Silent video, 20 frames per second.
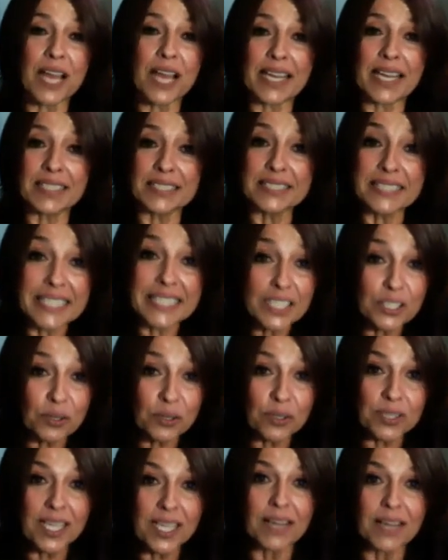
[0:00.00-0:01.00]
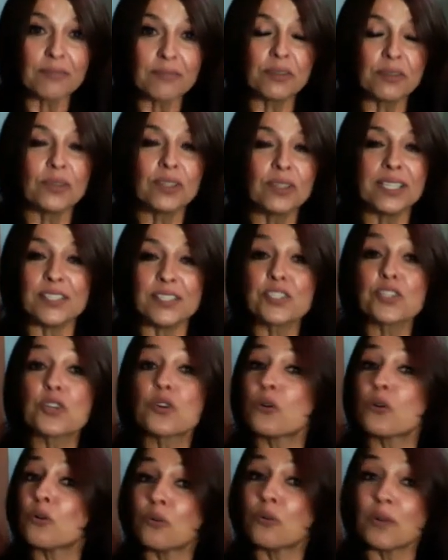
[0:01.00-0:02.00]
at a legal level is
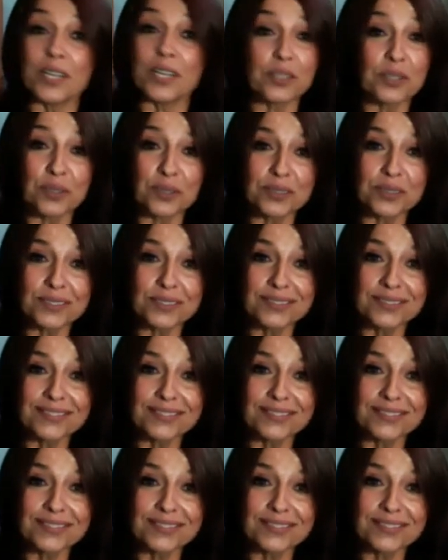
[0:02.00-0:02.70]
critical.